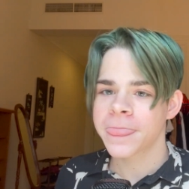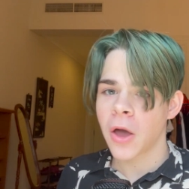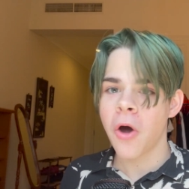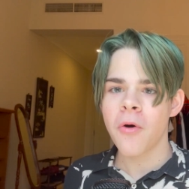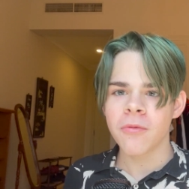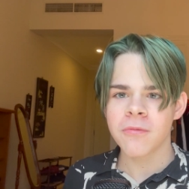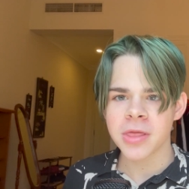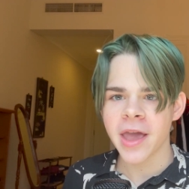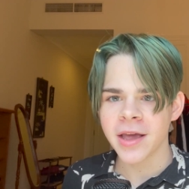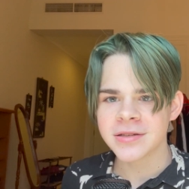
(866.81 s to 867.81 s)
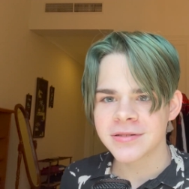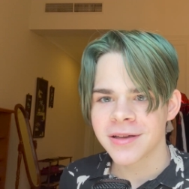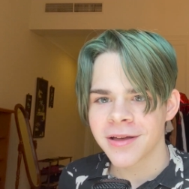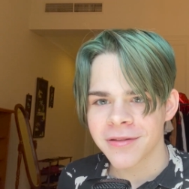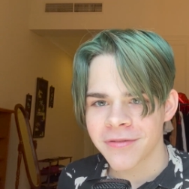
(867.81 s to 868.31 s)
Oh, thanks.
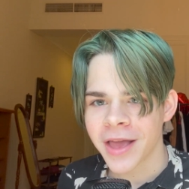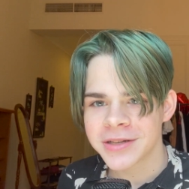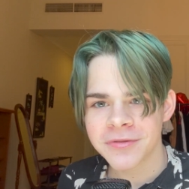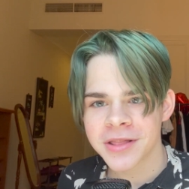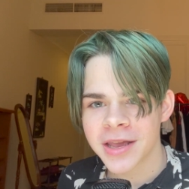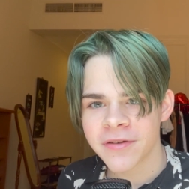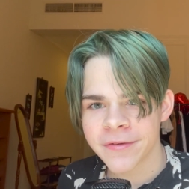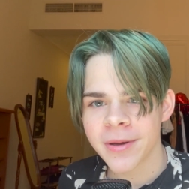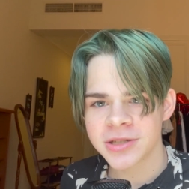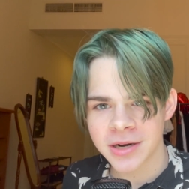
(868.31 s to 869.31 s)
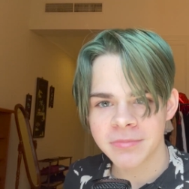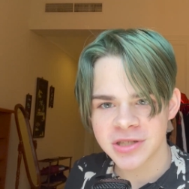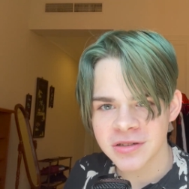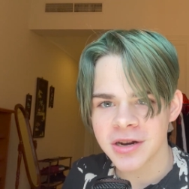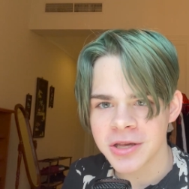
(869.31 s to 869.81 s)
Thanks for the information. I'm
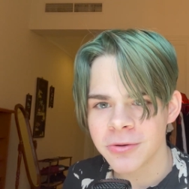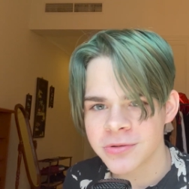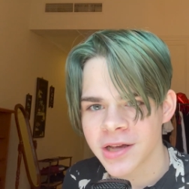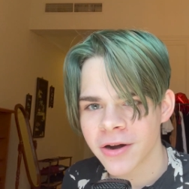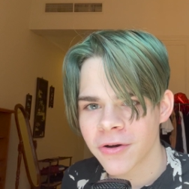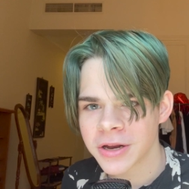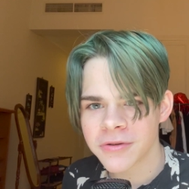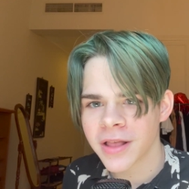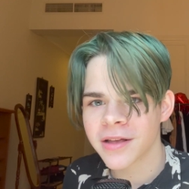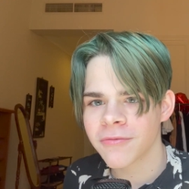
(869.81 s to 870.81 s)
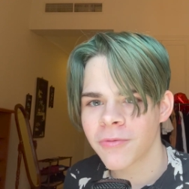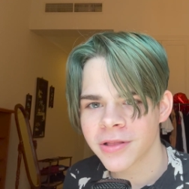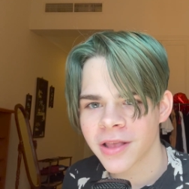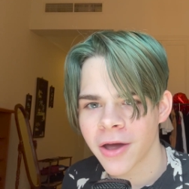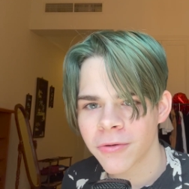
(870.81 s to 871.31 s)
just gonna use that on you. Like, what
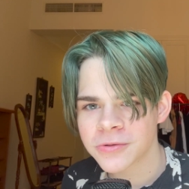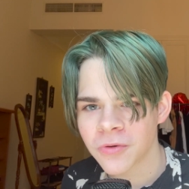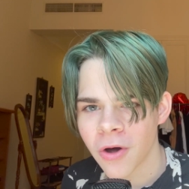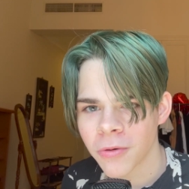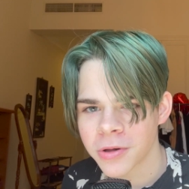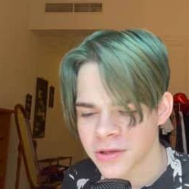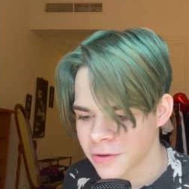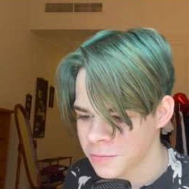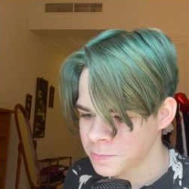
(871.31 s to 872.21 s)
the hell was wrong with you?